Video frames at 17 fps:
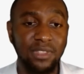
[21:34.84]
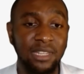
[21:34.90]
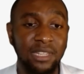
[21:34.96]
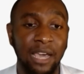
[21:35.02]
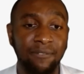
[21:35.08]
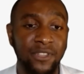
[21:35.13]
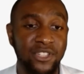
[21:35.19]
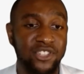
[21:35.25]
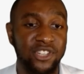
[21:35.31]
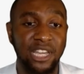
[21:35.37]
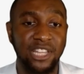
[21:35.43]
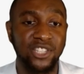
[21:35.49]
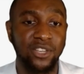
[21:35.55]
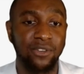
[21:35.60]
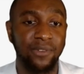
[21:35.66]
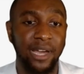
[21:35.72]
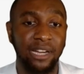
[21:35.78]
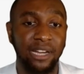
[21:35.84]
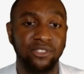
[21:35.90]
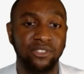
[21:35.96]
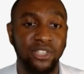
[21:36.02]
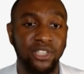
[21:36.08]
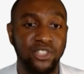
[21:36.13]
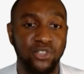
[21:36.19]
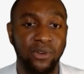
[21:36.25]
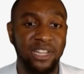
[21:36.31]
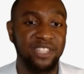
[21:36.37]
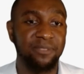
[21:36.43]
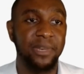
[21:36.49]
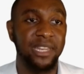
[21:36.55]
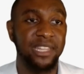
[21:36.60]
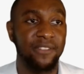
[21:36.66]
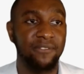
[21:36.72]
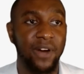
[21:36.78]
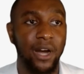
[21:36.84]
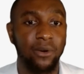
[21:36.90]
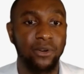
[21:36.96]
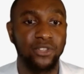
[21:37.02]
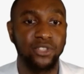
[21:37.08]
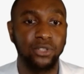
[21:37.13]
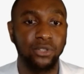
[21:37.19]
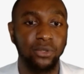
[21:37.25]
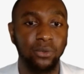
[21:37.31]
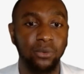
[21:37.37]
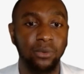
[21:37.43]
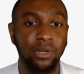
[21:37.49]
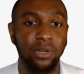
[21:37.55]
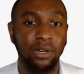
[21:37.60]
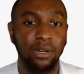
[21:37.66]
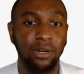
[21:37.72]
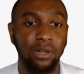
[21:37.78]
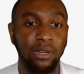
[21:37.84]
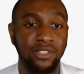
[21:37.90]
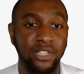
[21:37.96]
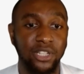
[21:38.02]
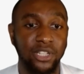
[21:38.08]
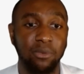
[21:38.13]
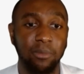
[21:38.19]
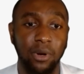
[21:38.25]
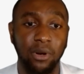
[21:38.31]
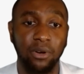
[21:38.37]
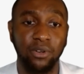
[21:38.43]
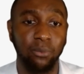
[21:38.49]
have the chance of actually transmitting the virus to a sexual partner,